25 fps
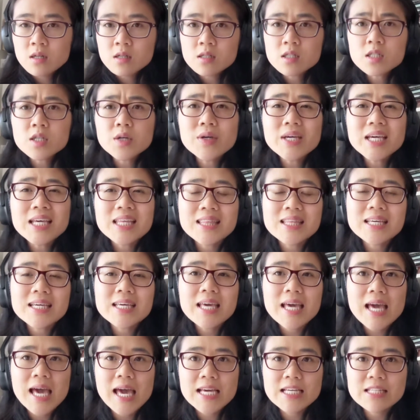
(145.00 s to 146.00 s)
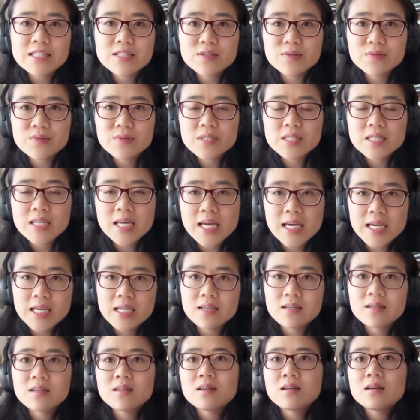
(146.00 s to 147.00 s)
So in the case of,
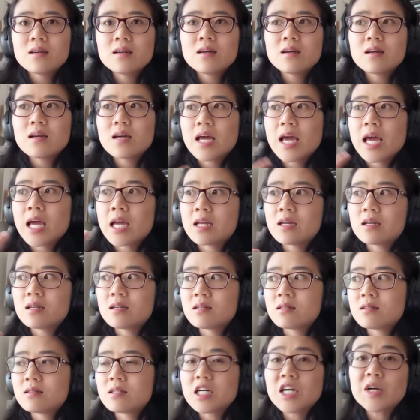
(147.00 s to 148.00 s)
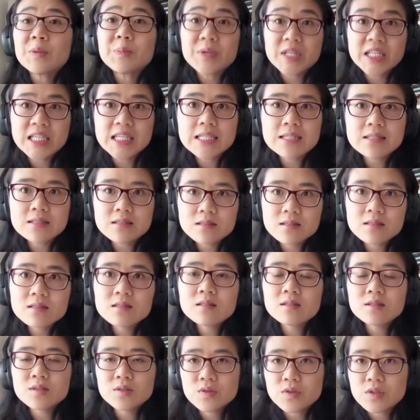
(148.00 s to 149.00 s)
say, an
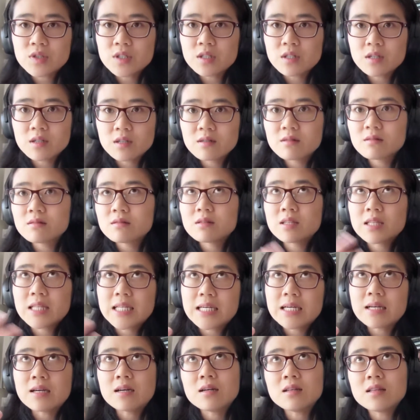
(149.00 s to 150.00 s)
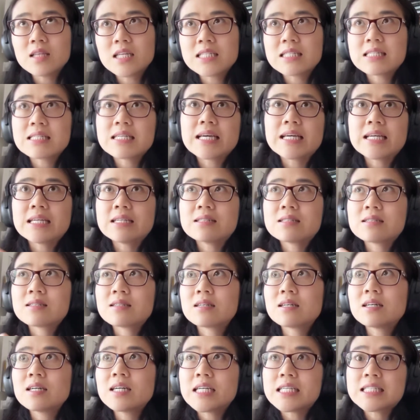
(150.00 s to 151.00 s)
appeal, let's say it's
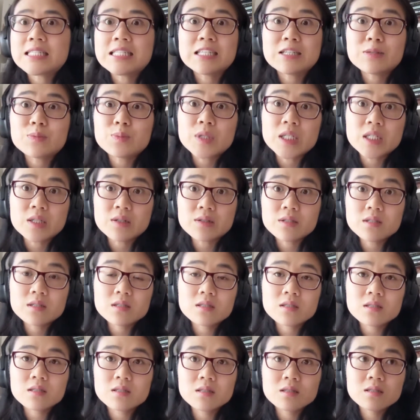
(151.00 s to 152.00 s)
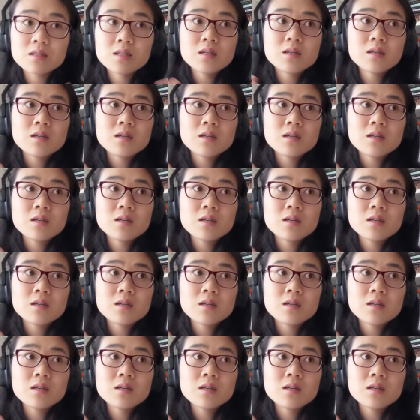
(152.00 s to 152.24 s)
an appeal to